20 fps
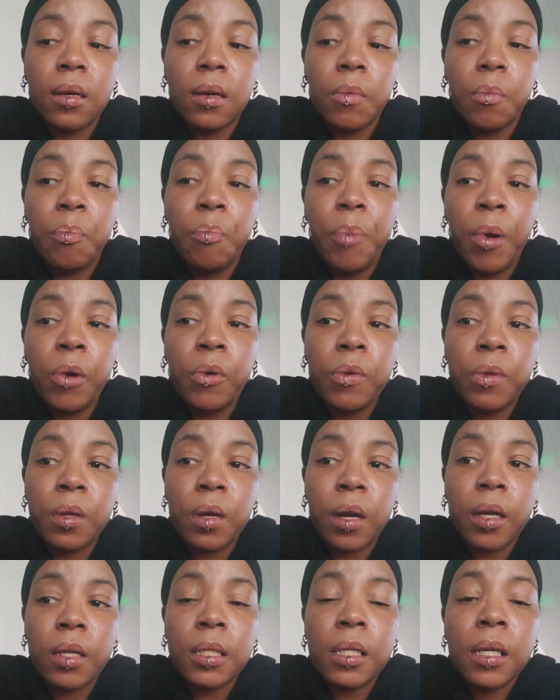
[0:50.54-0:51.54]
both
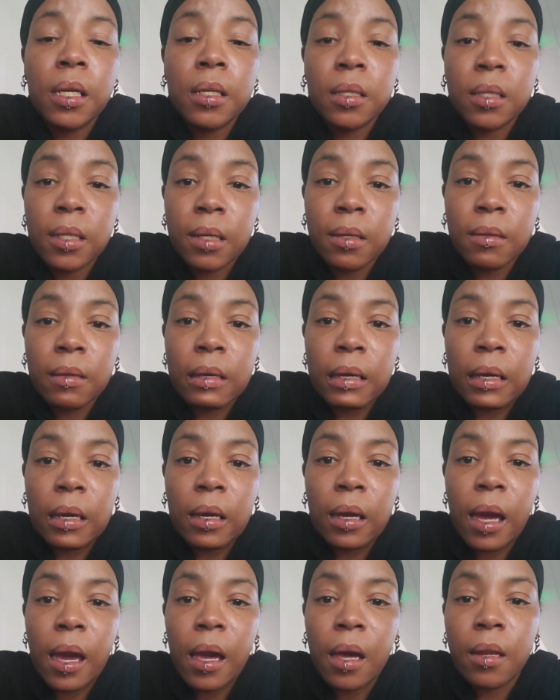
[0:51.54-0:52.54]

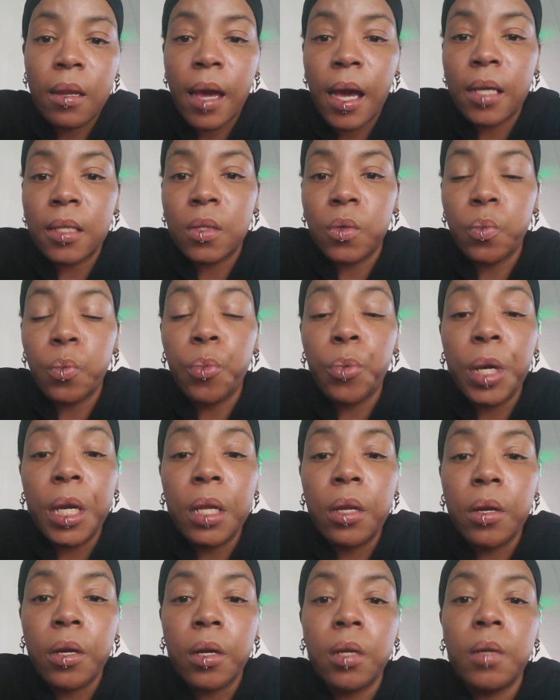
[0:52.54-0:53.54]
artistically and as a
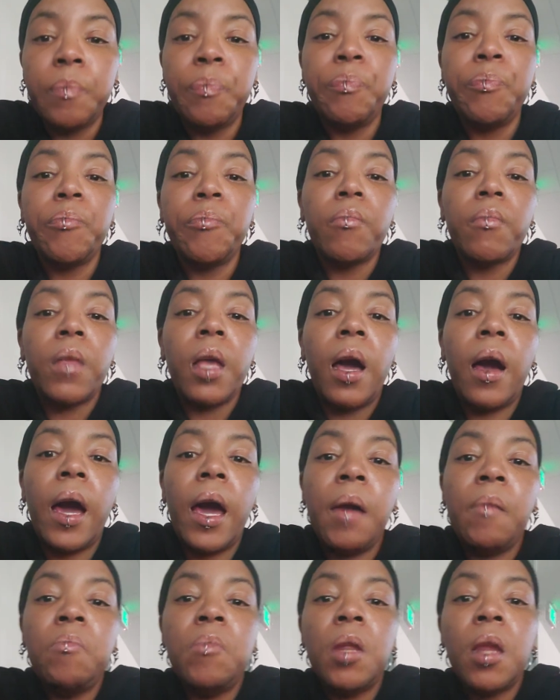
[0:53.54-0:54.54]
reader,
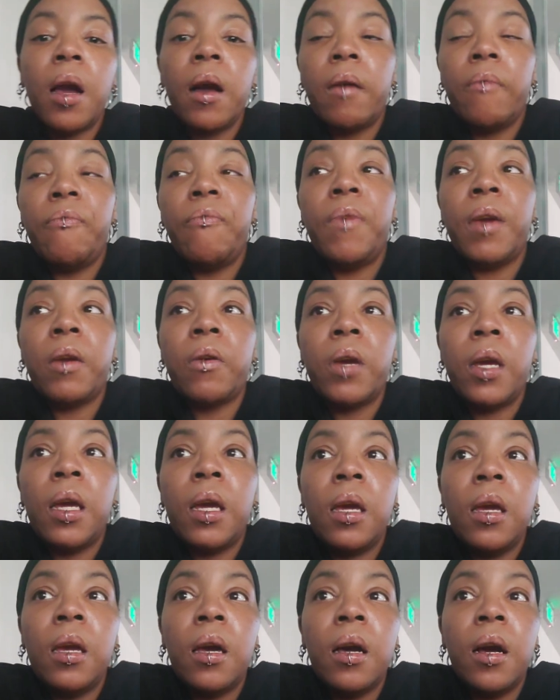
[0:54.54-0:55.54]
I'm not
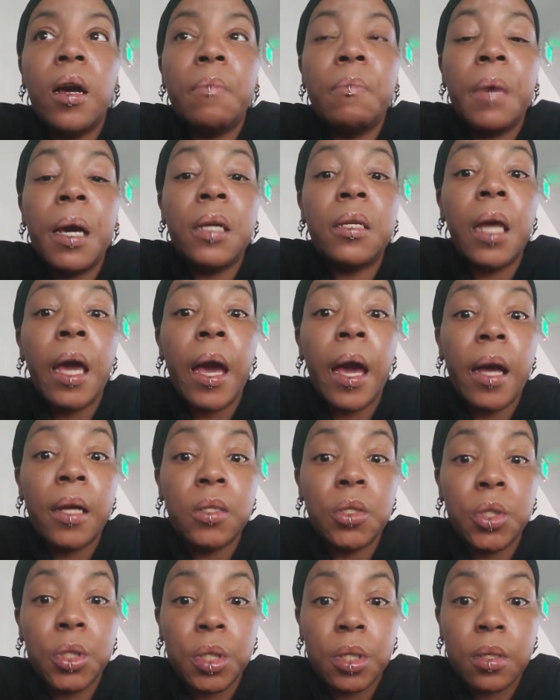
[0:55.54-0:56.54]
very
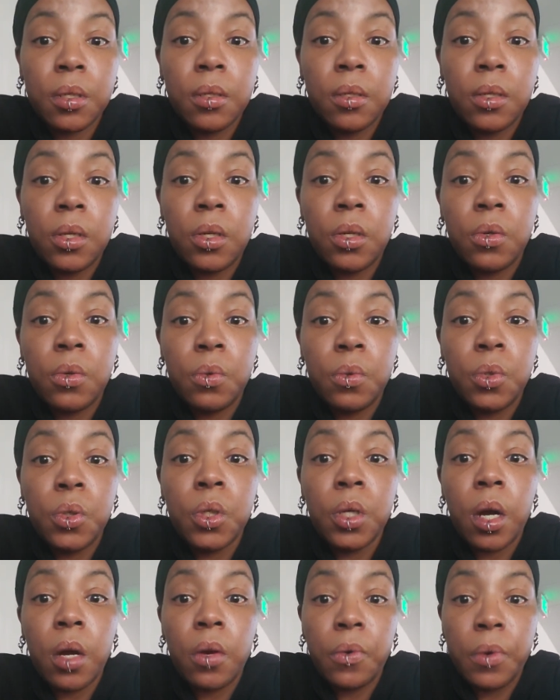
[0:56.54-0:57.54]
attached to
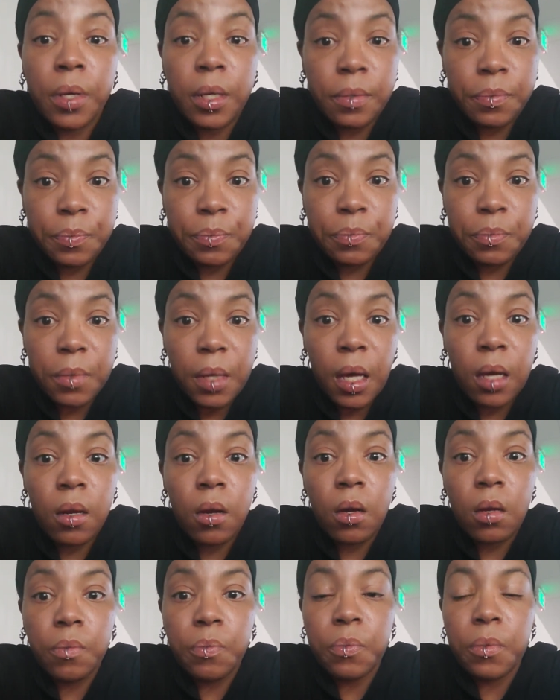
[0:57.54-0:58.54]
genre at
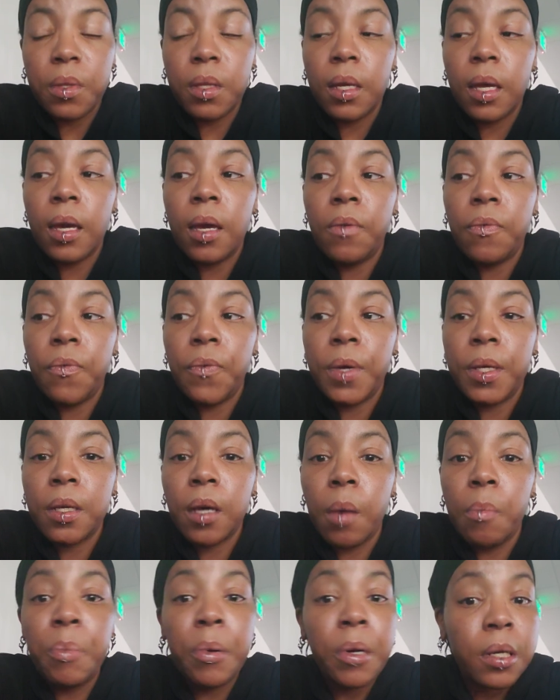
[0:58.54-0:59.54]
all. If
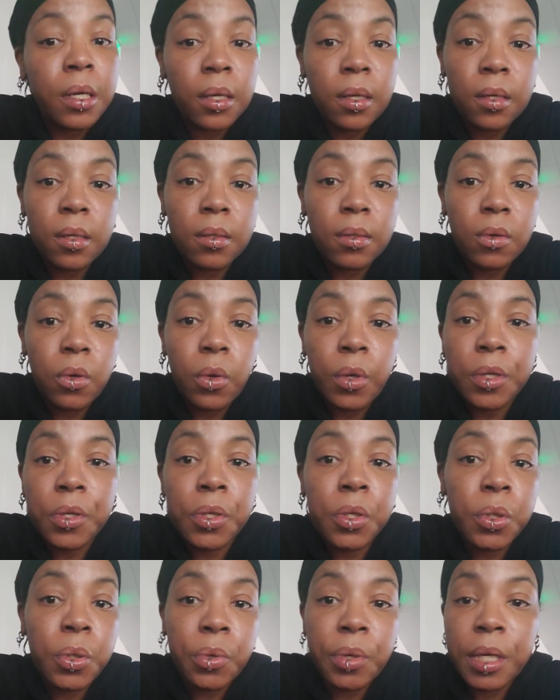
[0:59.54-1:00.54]
a book or a
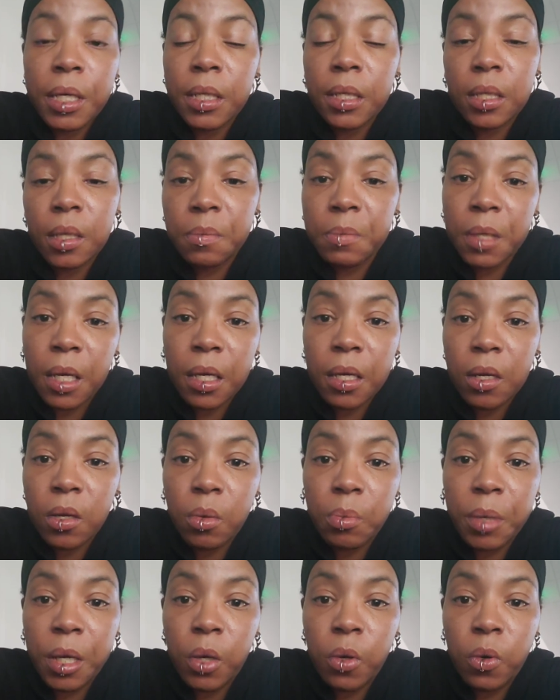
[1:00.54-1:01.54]
story seems like it'll
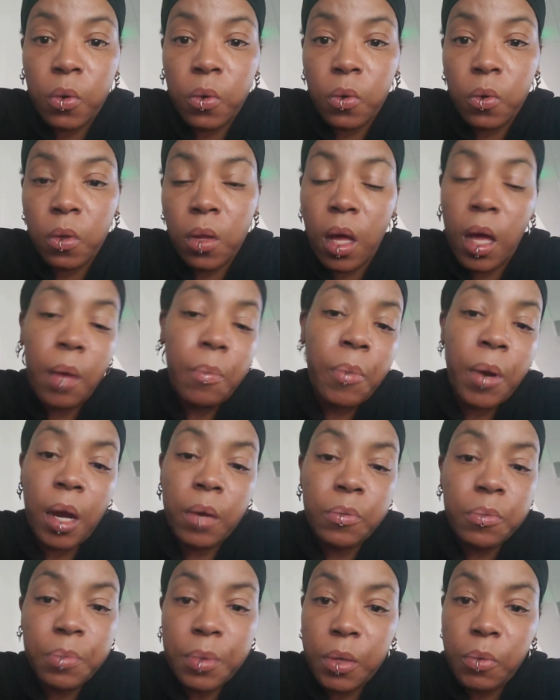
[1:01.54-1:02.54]
be cool, I'll
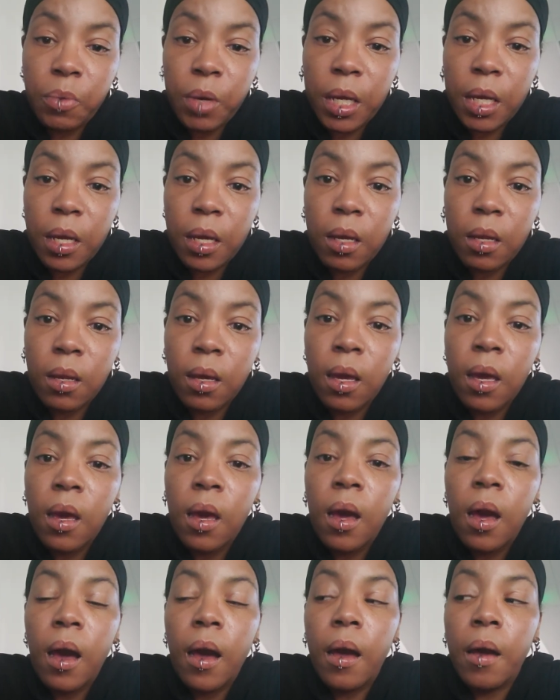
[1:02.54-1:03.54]
probably read it.
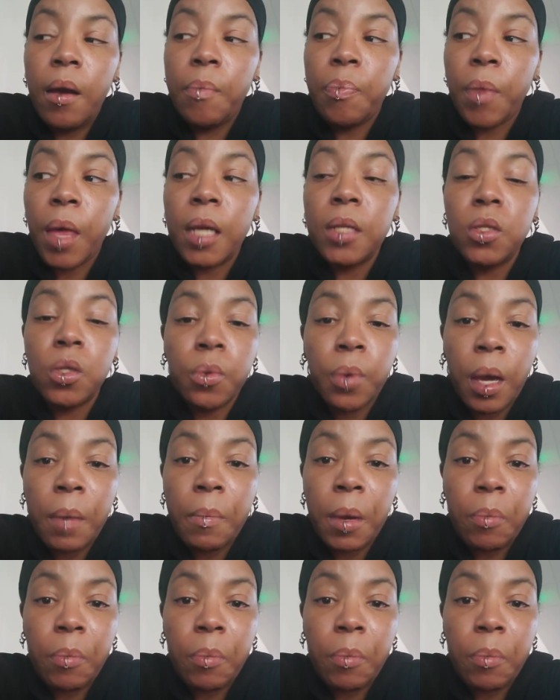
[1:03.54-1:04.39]
I do have my